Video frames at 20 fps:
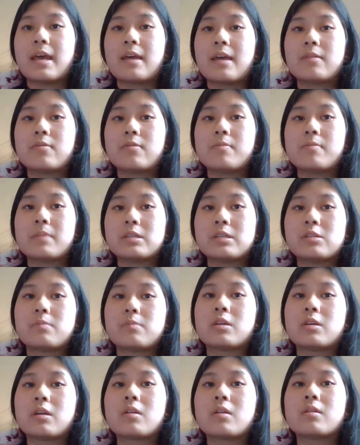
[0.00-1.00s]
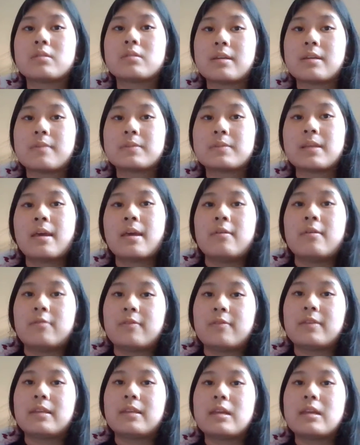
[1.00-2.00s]
and/or measurement concepts
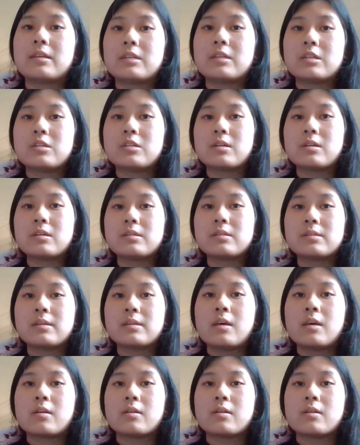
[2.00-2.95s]
within Indigenous